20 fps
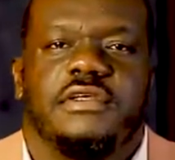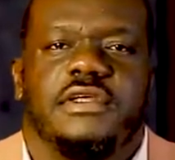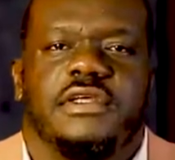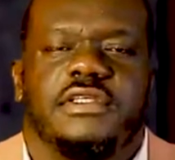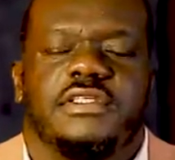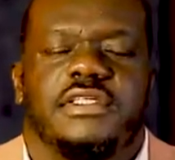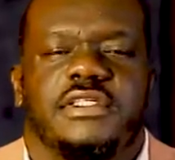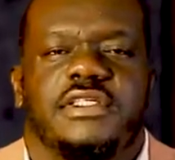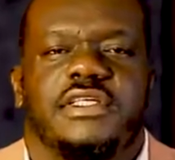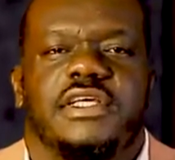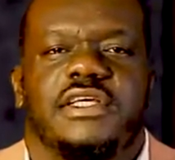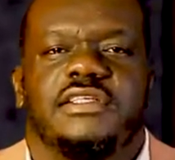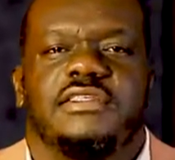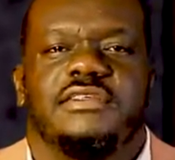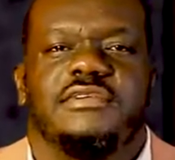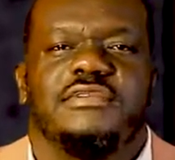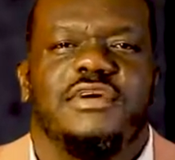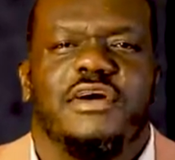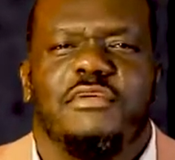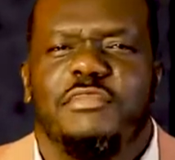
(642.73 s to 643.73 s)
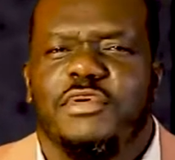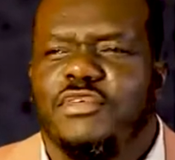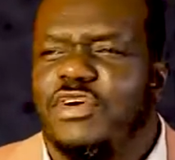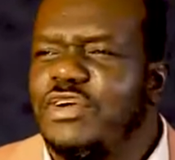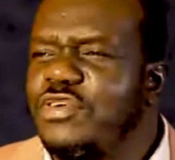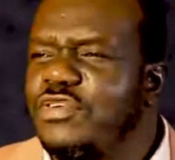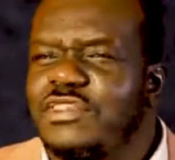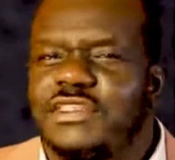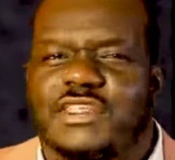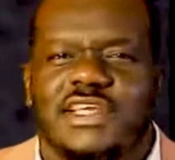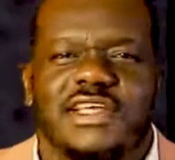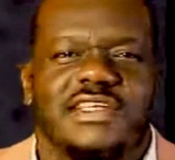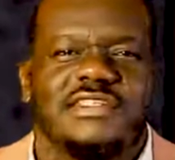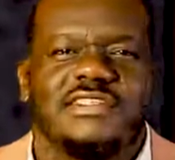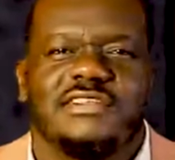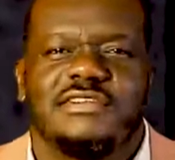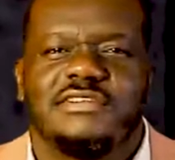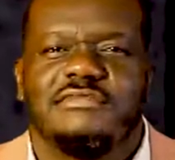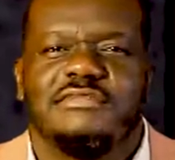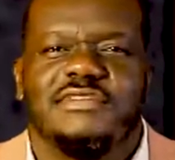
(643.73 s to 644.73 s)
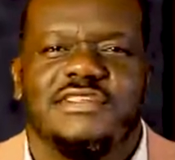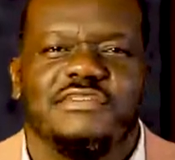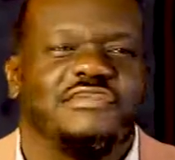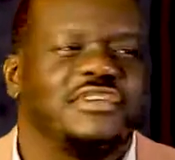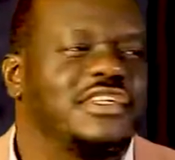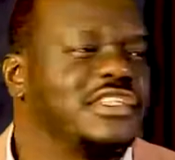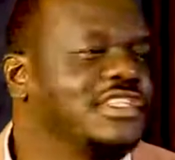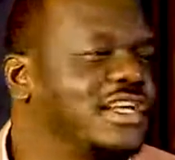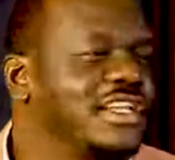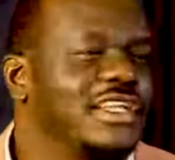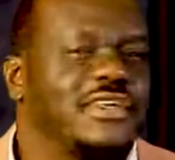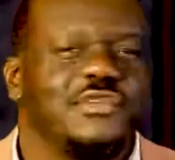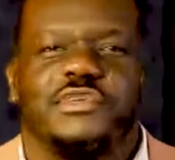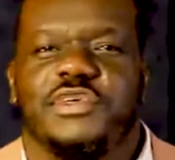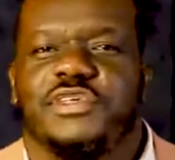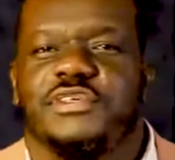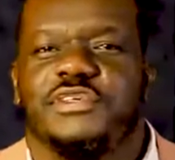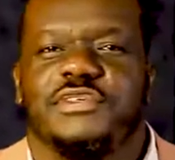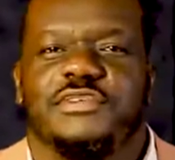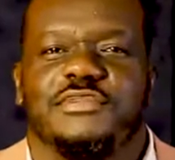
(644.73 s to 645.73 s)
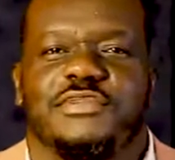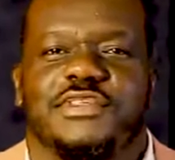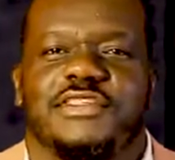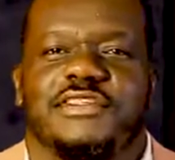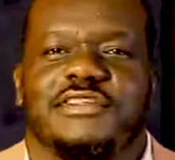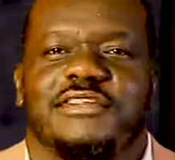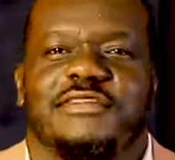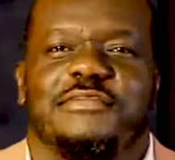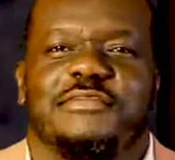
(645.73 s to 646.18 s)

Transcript: I said, yes. So, oh, I mean, what concerns differential equations with